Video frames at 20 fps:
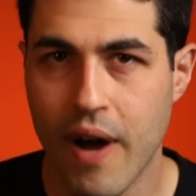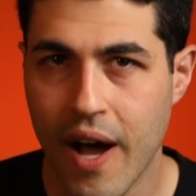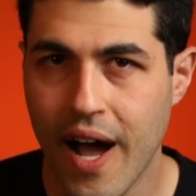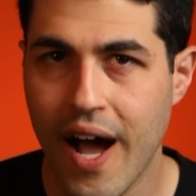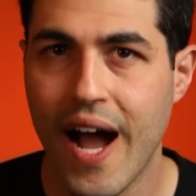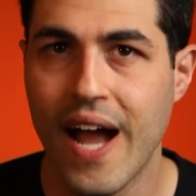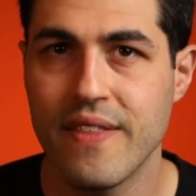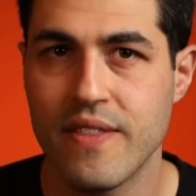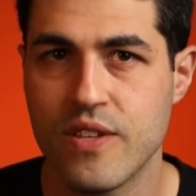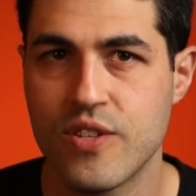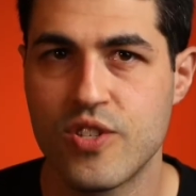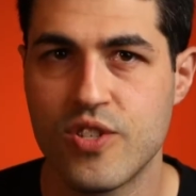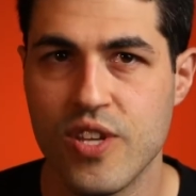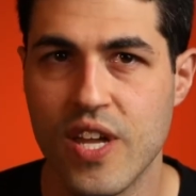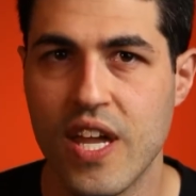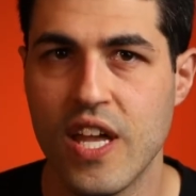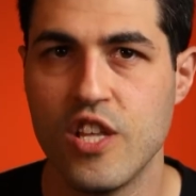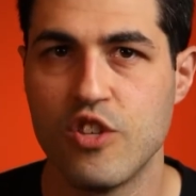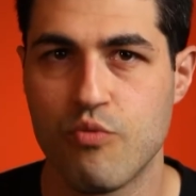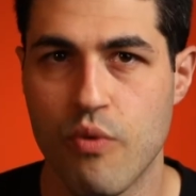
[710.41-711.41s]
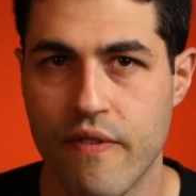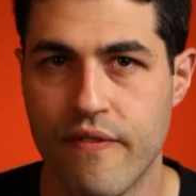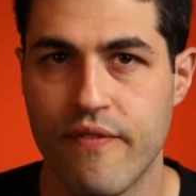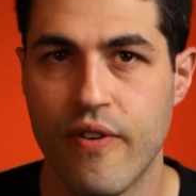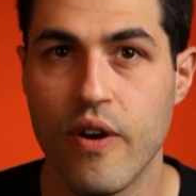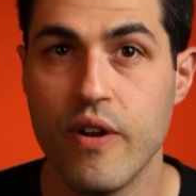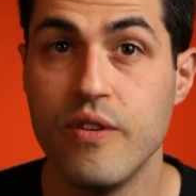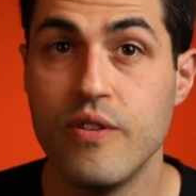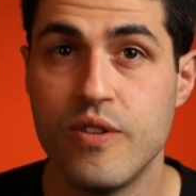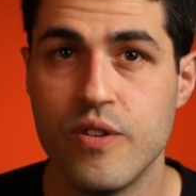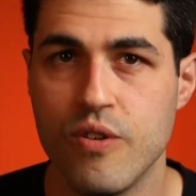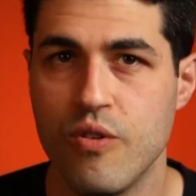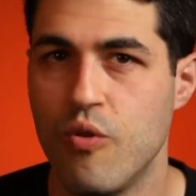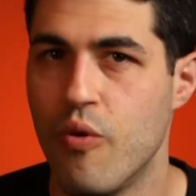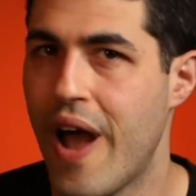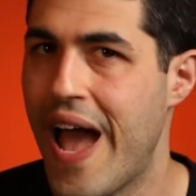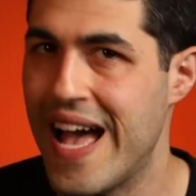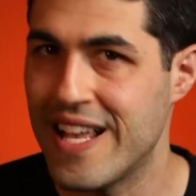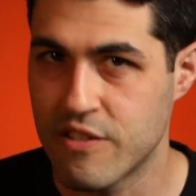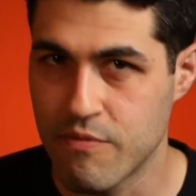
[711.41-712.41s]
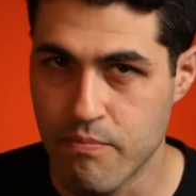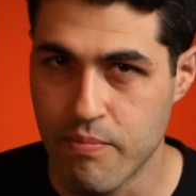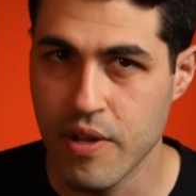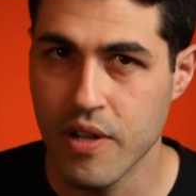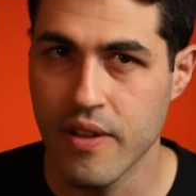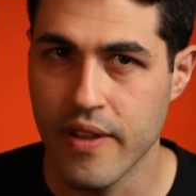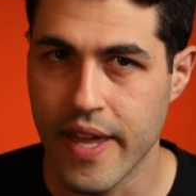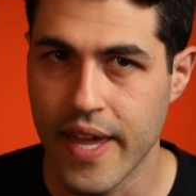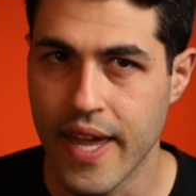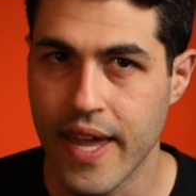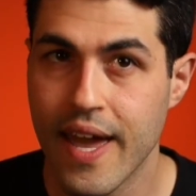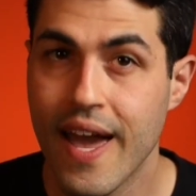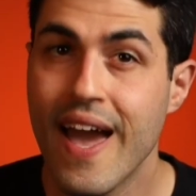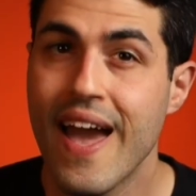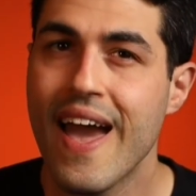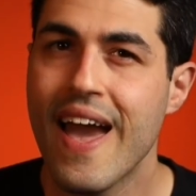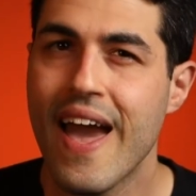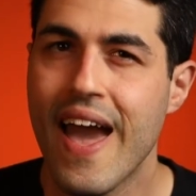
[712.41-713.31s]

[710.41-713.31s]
behind the scenes referred to as Billy,